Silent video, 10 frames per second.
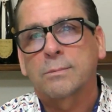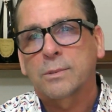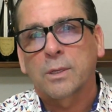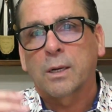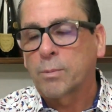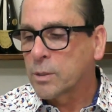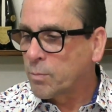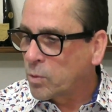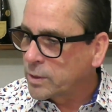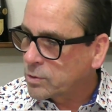We'll talk about the
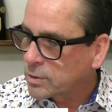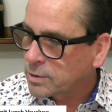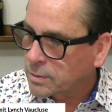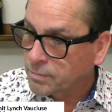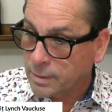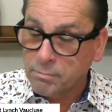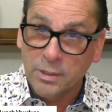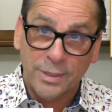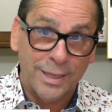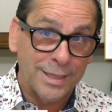point system. That
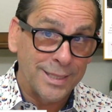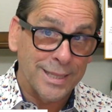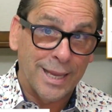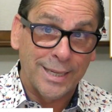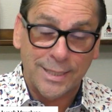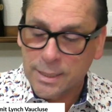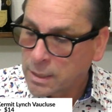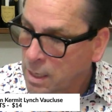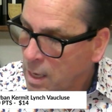means I at least liked it.